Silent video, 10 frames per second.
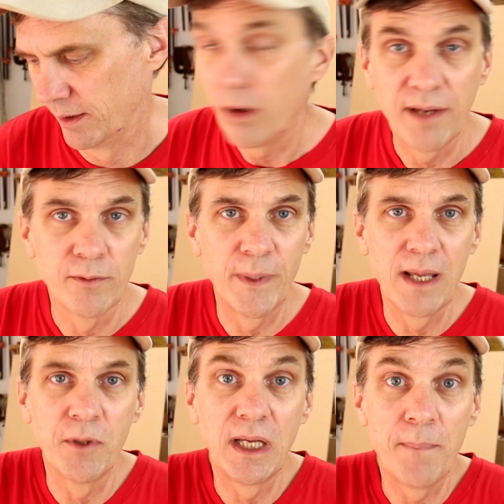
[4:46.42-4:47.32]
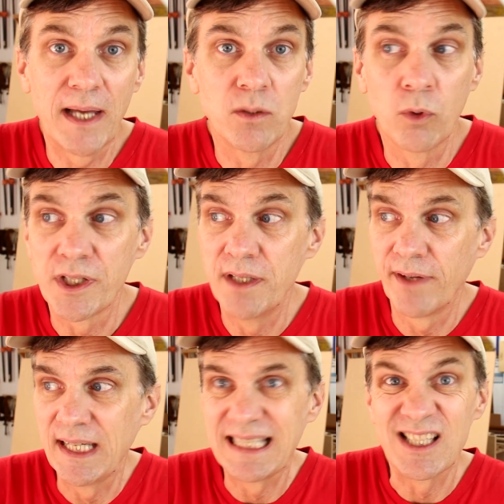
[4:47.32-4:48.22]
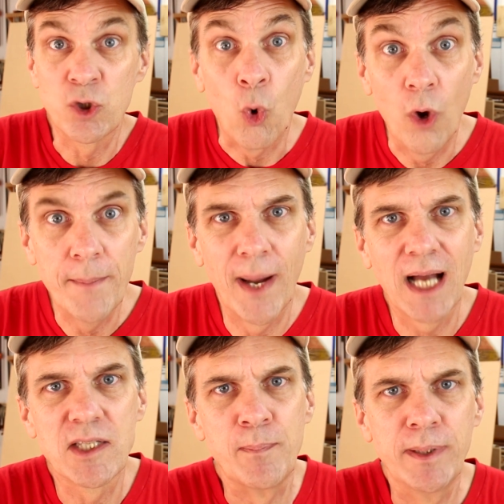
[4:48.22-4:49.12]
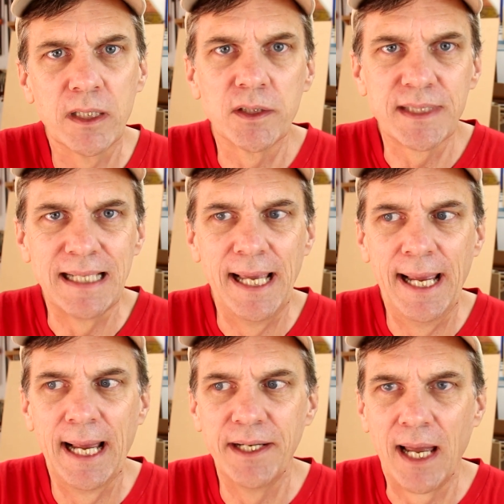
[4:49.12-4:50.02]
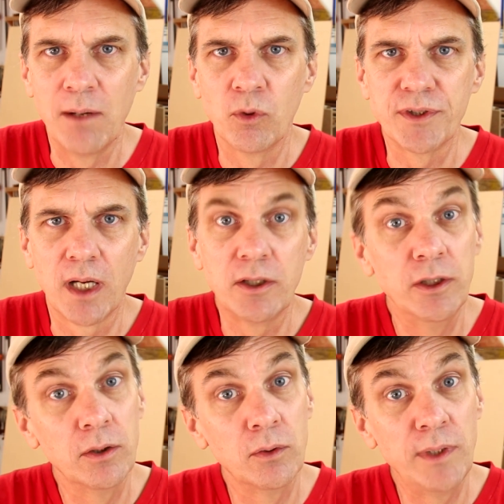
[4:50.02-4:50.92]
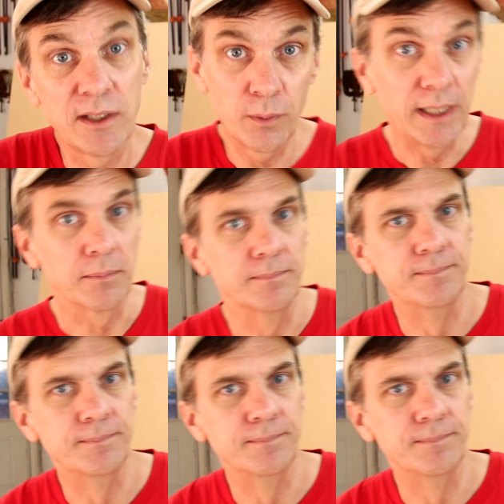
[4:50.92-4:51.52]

Okay, everybody, I'm going to get back to work, see if I can get this toy box built, and I will talk to you next week.